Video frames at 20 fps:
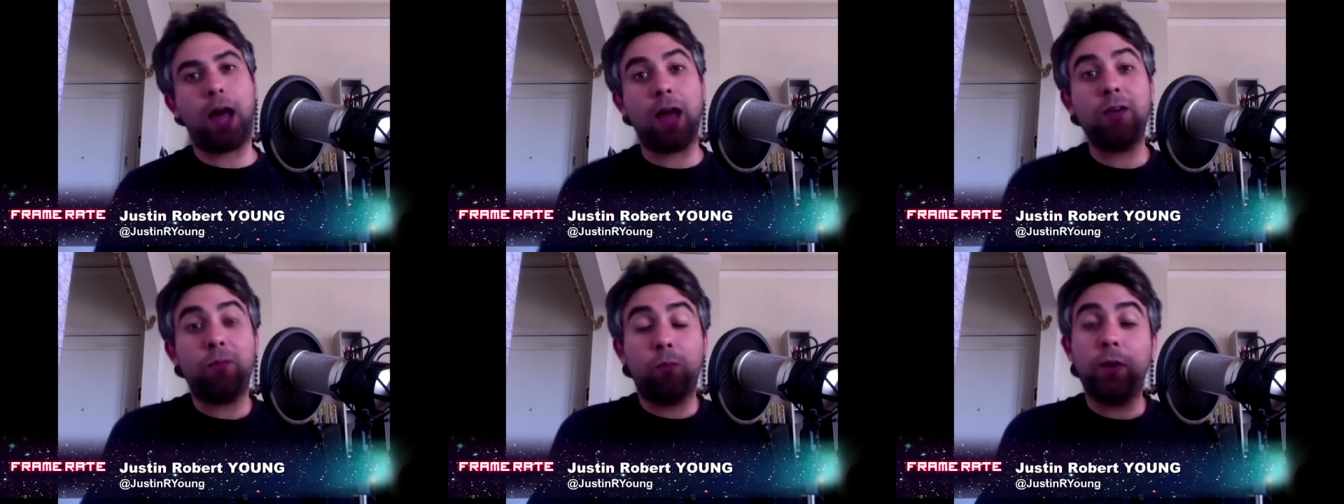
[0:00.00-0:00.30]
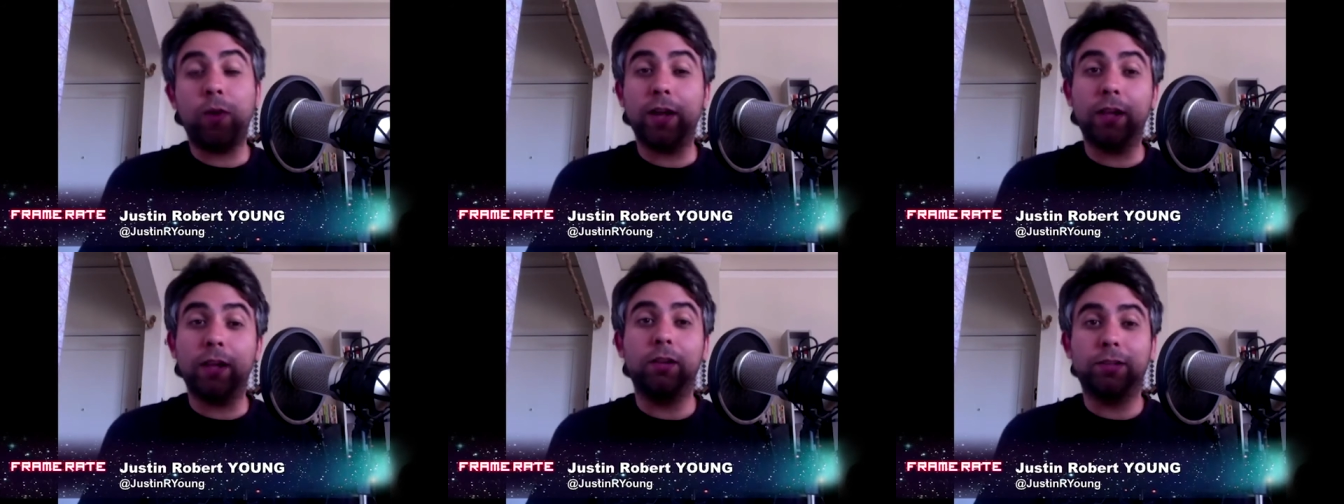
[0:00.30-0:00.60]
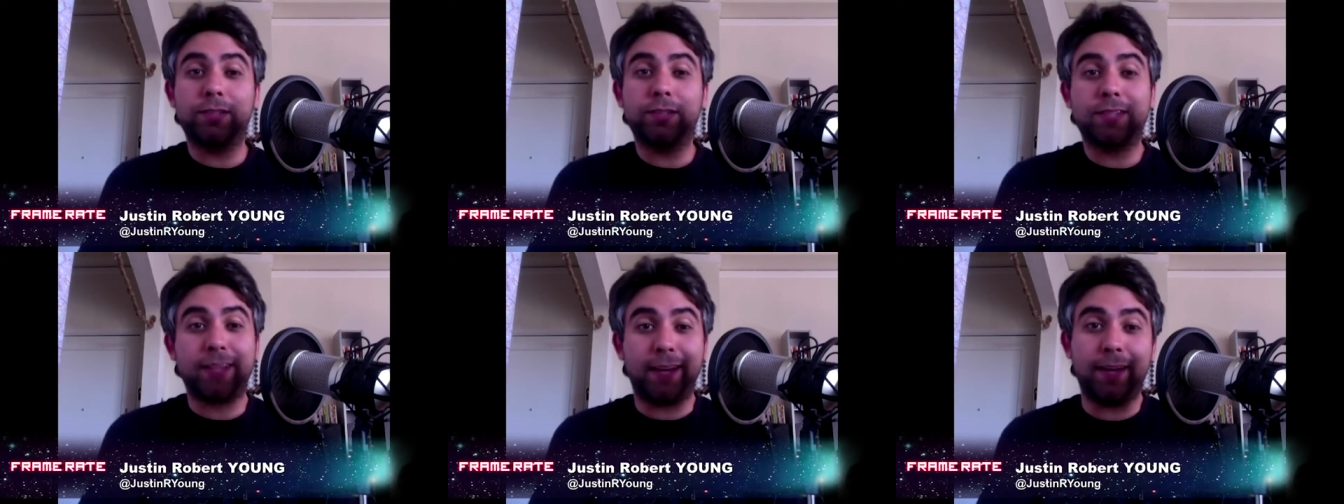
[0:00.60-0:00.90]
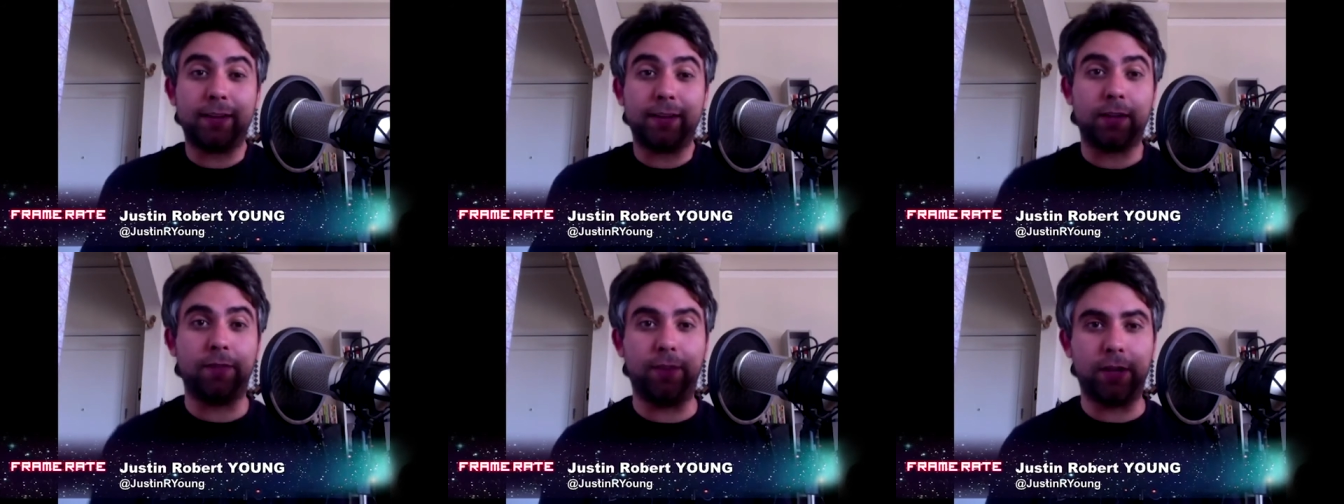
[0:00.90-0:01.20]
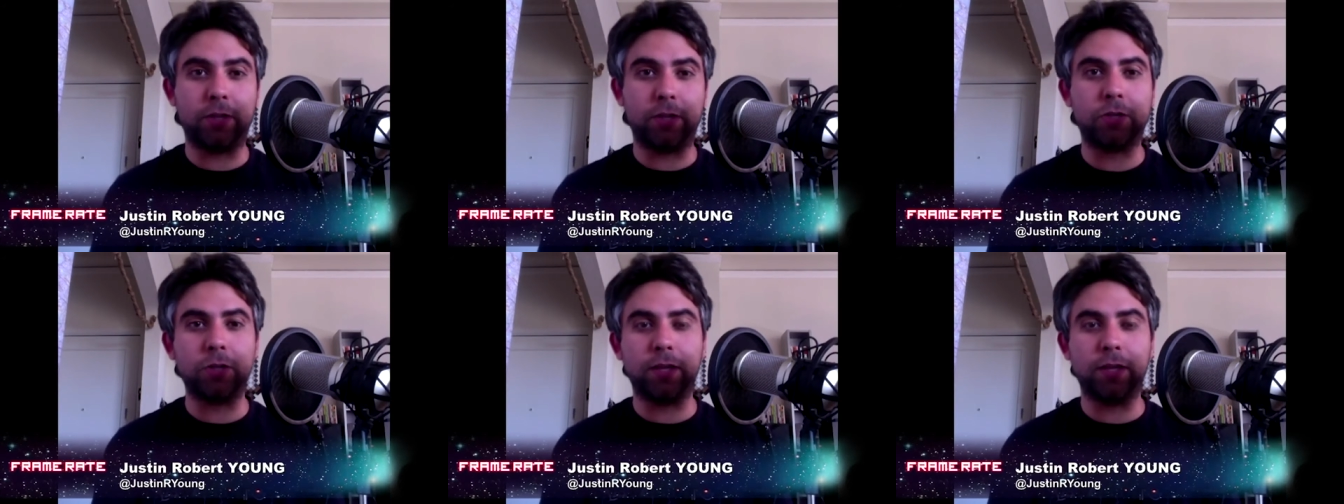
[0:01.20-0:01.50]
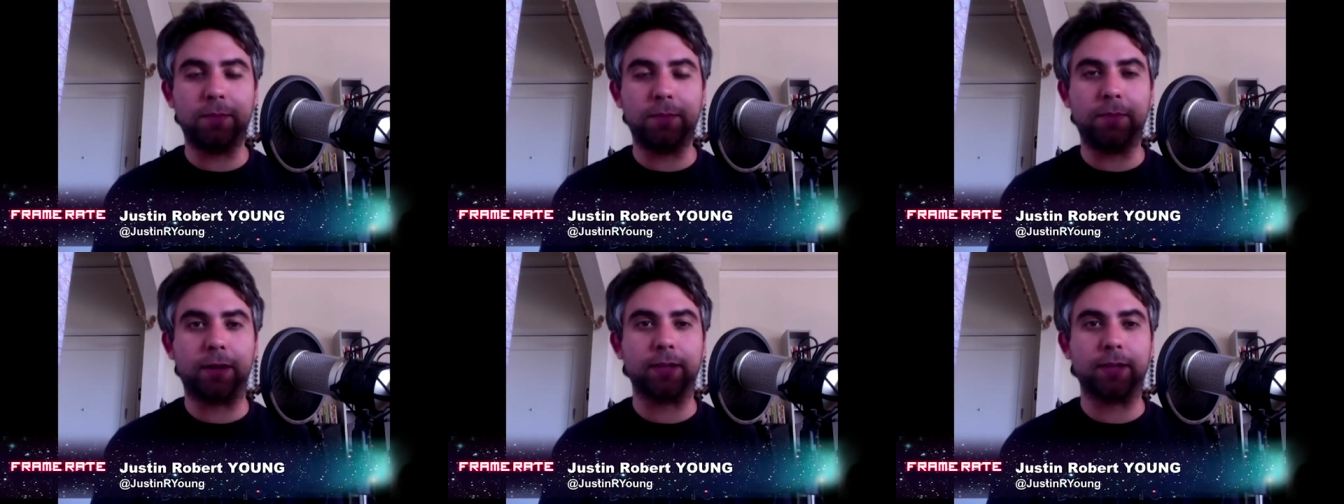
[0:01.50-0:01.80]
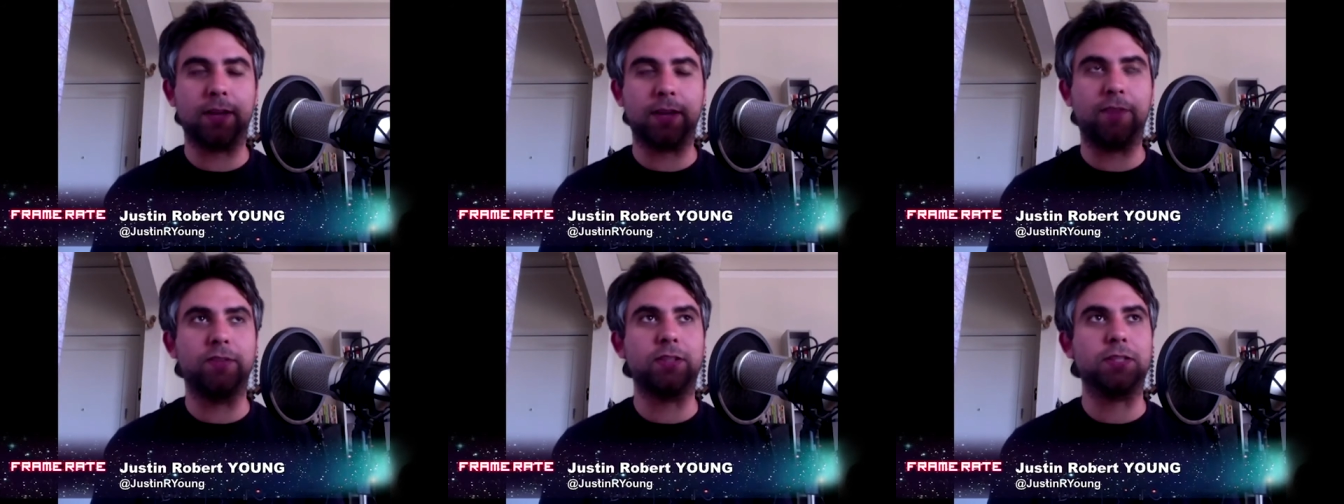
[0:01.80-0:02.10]
I will see it eventually
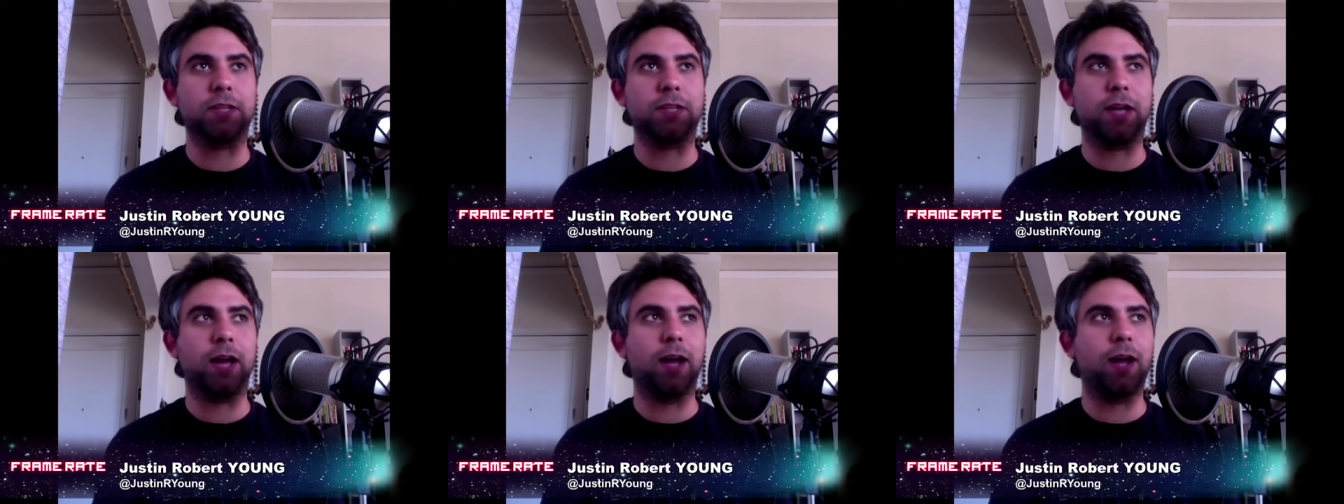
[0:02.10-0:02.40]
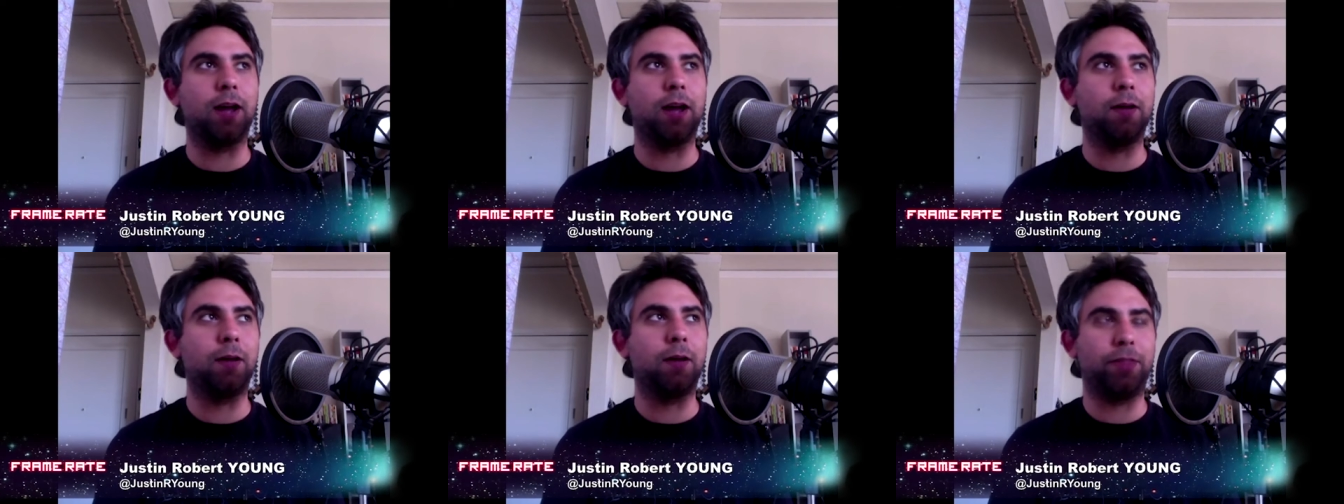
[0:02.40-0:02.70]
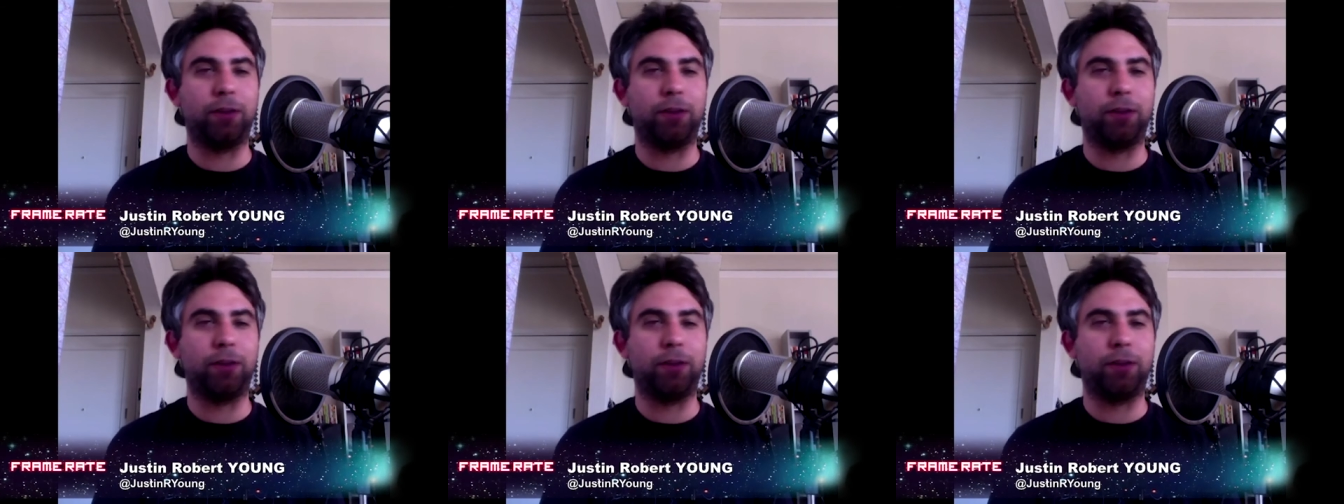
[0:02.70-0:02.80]
because obviously I,